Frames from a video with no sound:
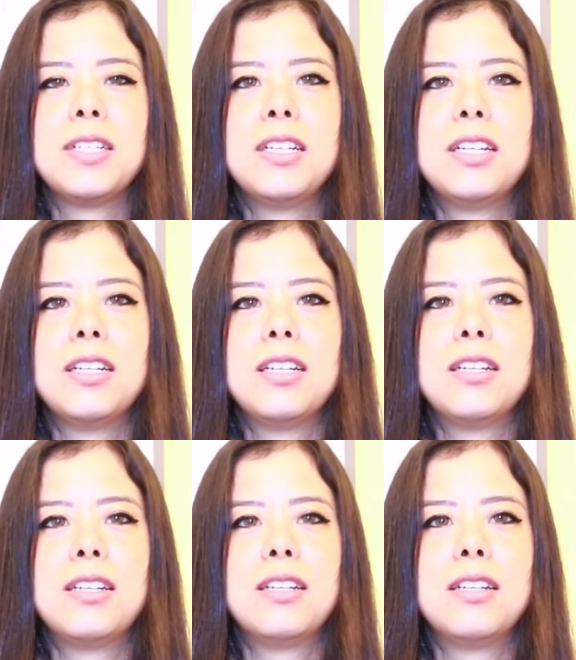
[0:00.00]
How long
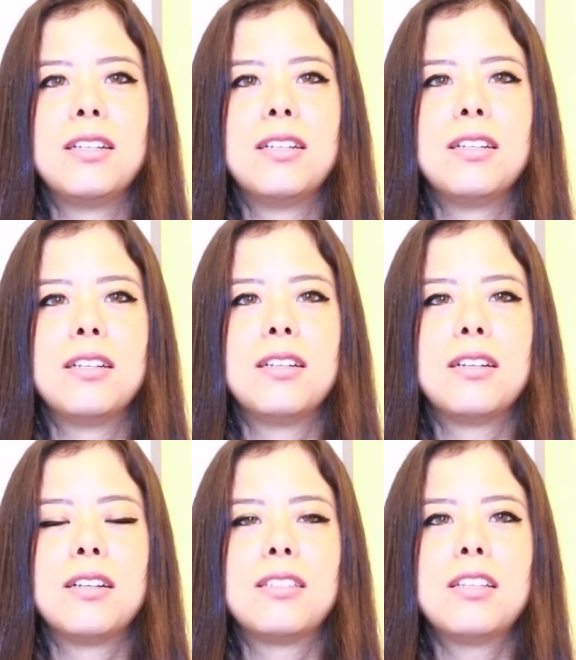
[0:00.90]
were you in the
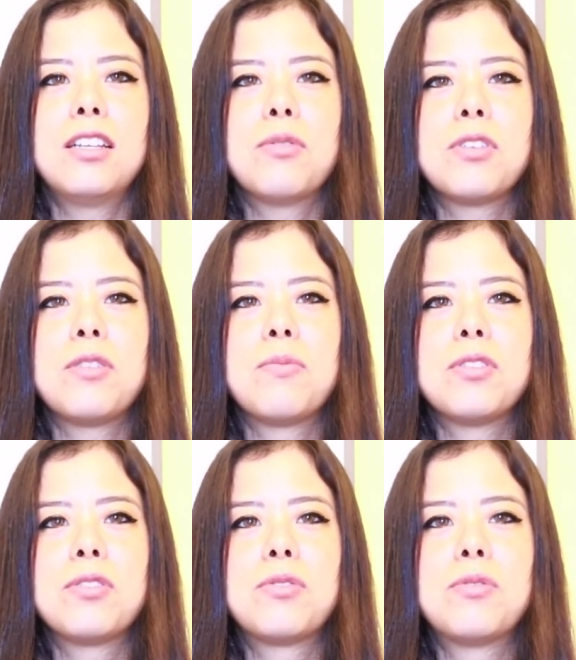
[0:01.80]
hospital? I think it was
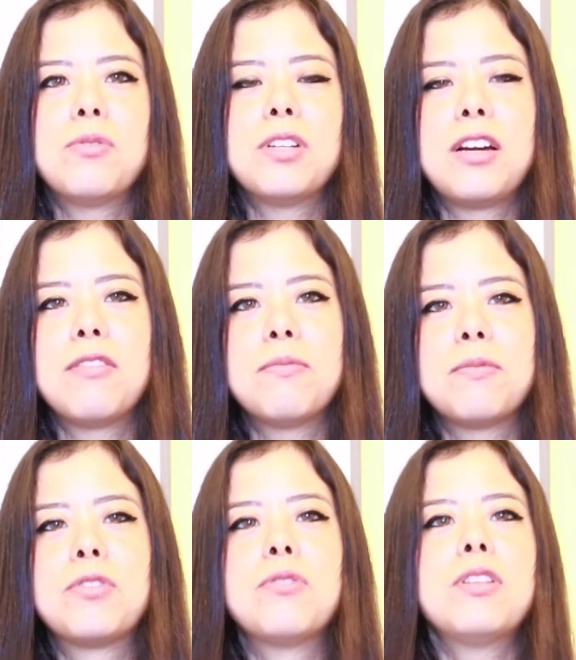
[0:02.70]
almost two and a half,
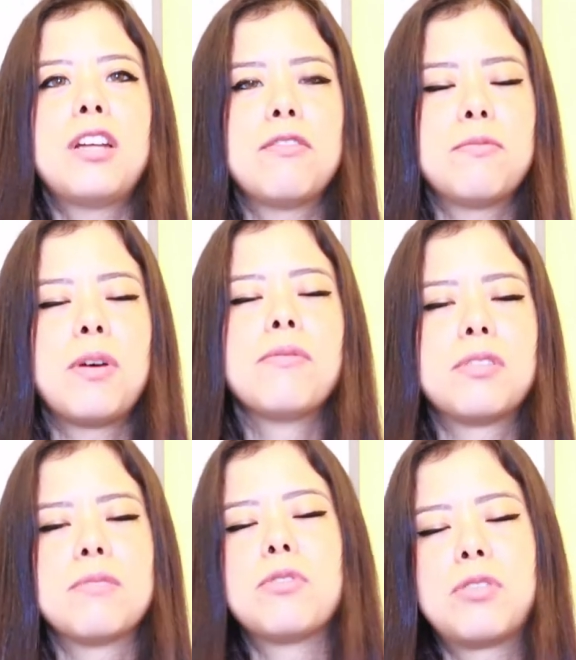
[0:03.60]
two and a half
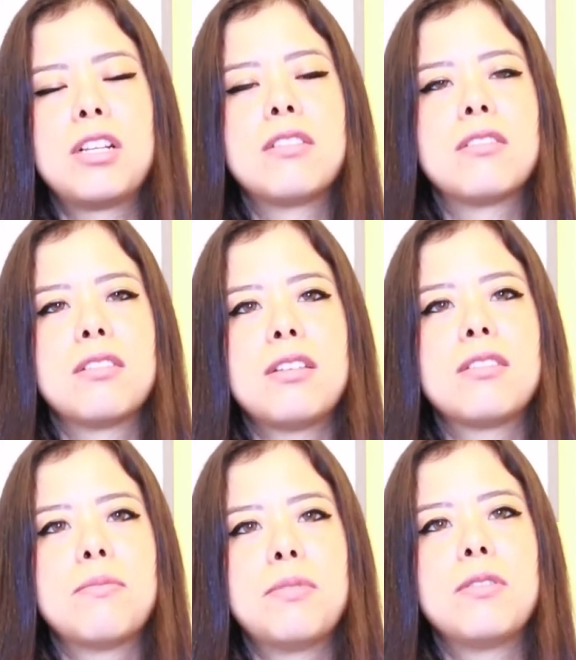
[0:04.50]
months, more or less.
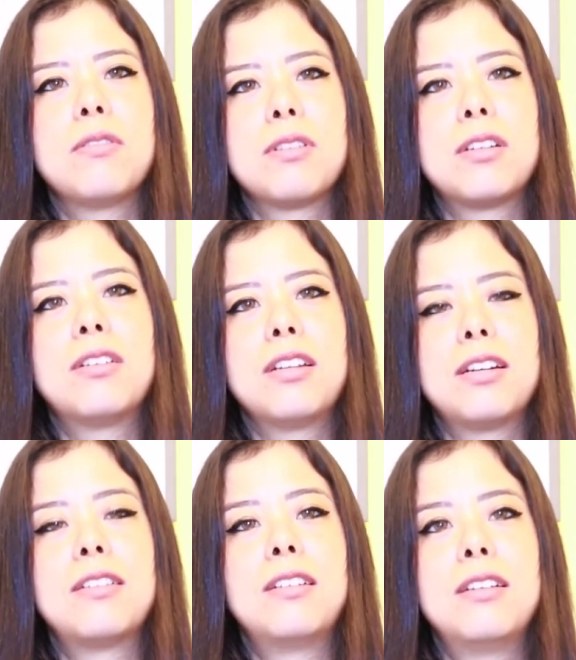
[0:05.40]
Yes, a bit wow. Longer.
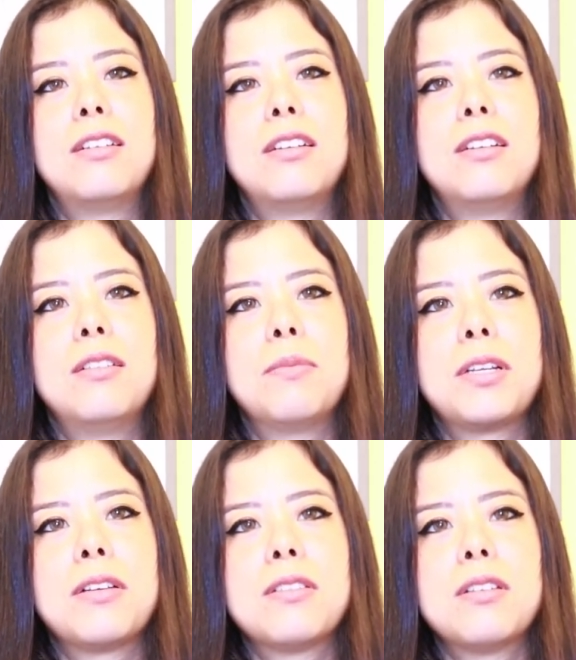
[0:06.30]
Yeah,
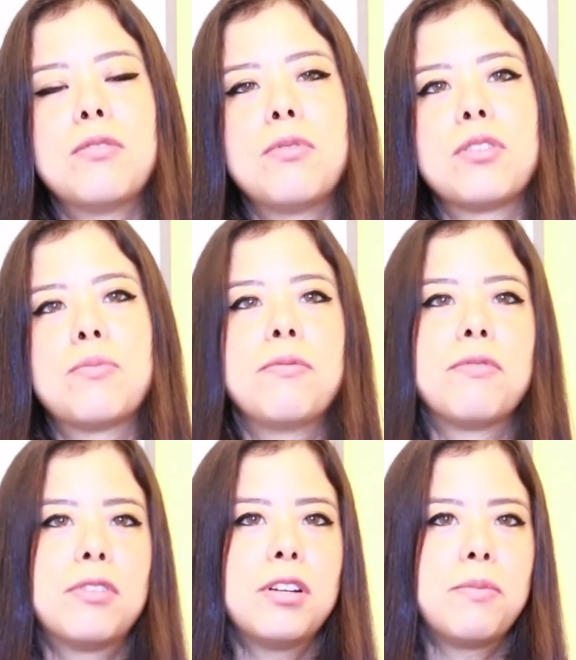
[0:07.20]
because uh, it was
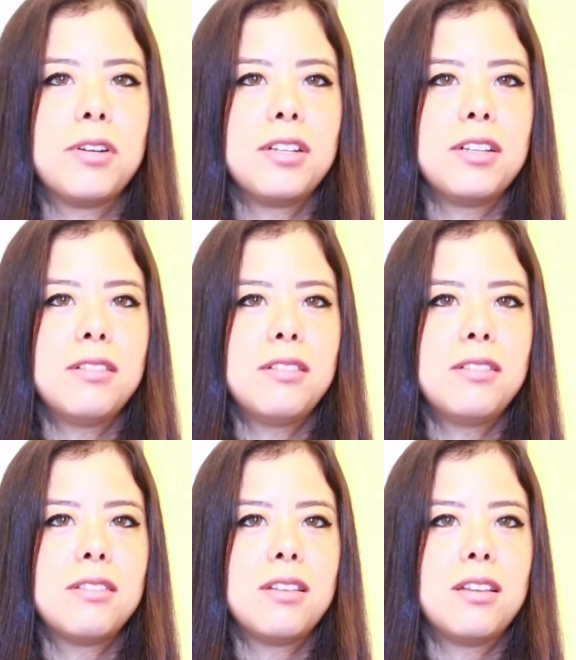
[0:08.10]
before the
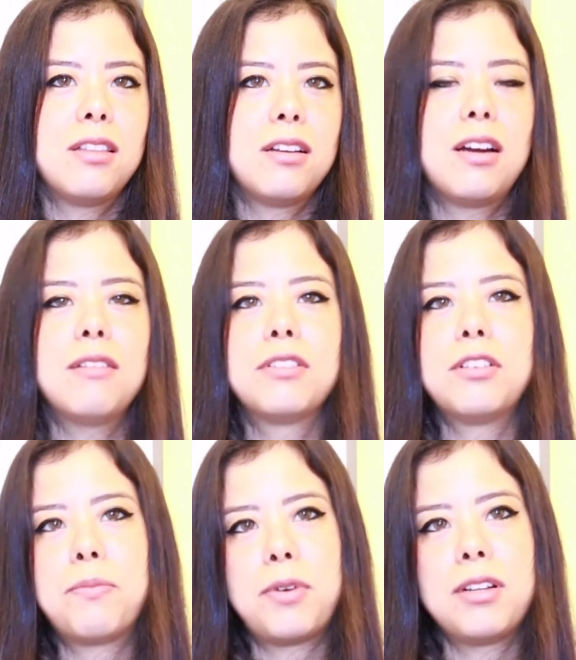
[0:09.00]
pregnancy and
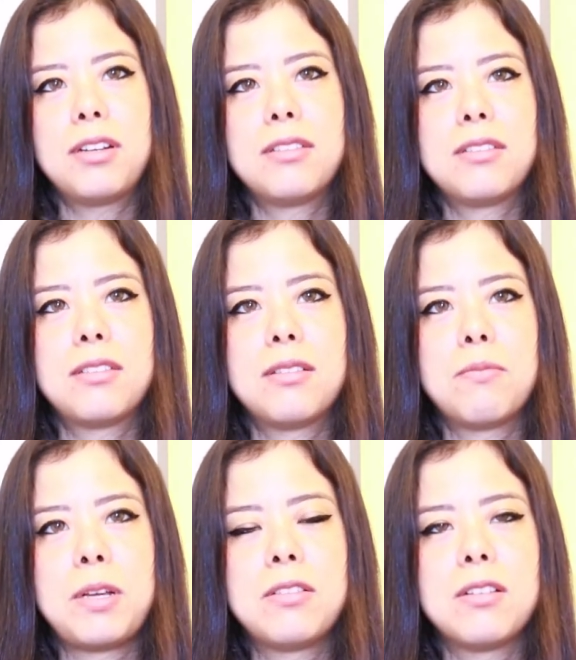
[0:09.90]
after the pregnancy.
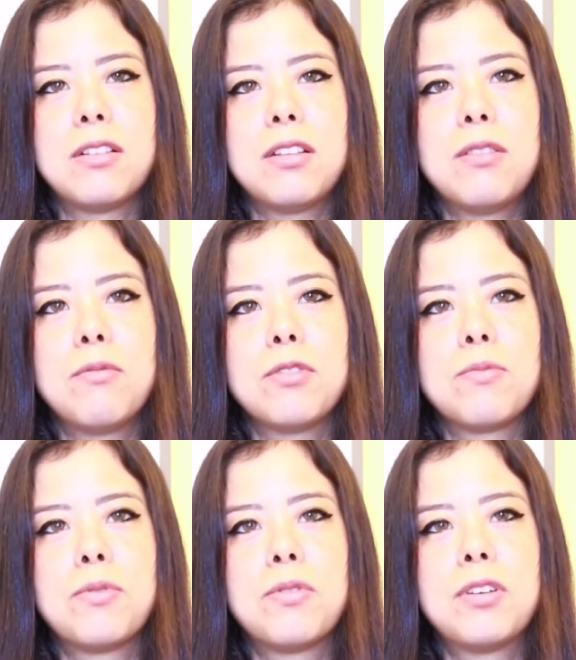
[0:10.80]
my son, he
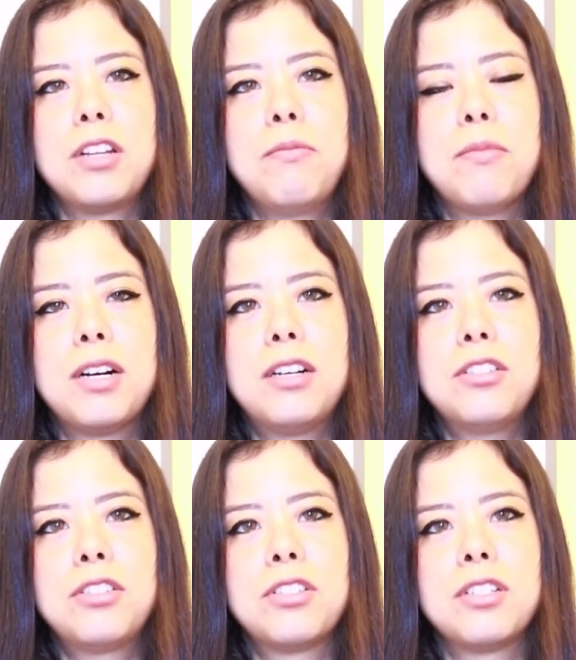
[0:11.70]
was born in
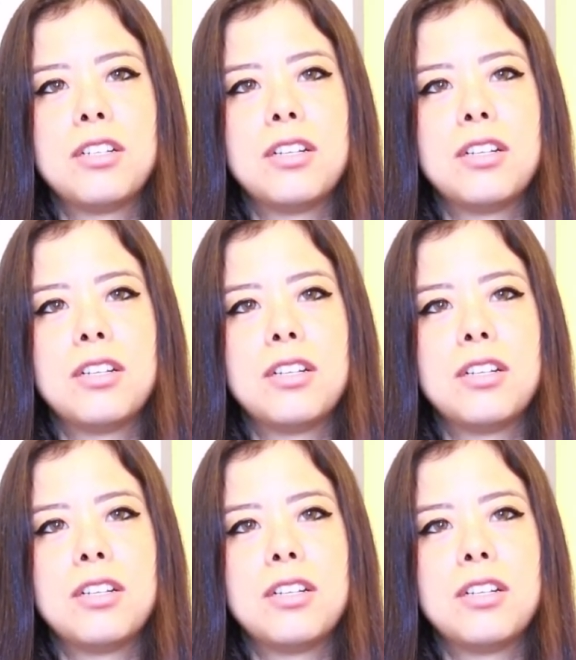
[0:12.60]
March